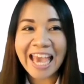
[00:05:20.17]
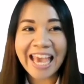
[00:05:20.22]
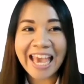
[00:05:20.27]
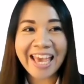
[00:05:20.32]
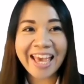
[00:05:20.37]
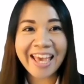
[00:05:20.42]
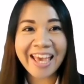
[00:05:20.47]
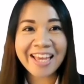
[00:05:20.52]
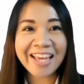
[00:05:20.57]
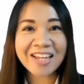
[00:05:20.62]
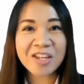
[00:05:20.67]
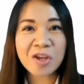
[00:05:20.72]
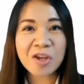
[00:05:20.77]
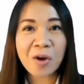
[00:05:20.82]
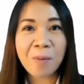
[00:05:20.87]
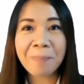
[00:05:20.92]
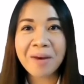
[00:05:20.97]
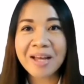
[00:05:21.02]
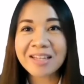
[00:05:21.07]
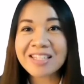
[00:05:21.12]
and your
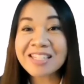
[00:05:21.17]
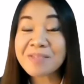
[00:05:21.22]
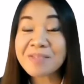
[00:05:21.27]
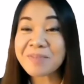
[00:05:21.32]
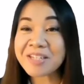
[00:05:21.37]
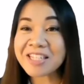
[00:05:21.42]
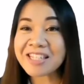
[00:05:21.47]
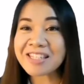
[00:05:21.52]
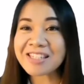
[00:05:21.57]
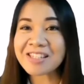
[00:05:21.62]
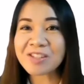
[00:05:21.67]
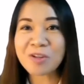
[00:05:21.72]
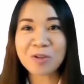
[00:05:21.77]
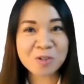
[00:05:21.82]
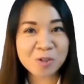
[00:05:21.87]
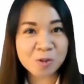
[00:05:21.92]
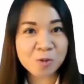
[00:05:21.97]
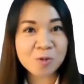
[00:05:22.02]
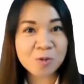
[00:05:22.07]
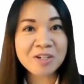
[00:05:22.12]
participants or
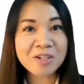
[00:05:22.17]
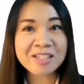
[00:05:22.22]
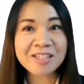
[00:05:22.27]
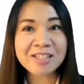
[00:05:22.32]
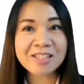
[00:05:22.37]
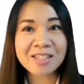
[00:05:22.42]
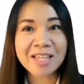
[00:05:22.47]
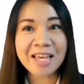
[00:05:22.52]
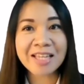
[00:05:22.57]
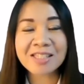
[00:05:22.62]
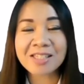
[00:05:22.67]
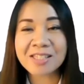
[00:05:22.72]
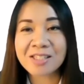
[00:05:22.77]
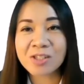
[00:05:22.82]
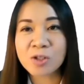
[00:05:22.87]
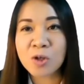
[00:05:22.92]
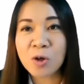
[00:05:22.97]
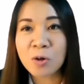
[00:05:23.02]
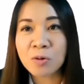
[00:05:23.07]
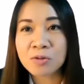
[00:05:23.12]
students can
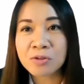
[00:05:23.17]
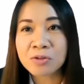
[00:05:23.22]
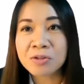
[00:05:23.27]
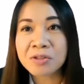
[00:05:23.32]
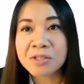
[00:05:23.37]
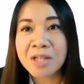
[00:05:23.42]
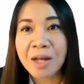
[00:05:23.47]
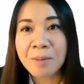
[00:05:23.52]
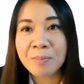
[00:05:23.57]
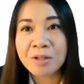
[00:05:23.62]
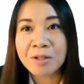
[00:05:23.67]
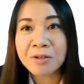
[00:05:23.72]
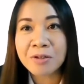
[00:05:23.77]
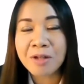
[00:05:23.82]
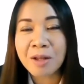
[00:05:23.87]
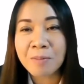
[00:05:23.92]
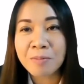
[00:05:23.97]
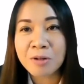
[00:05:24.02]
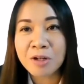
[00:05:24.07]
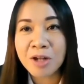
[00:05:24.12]
just go to www.menti.com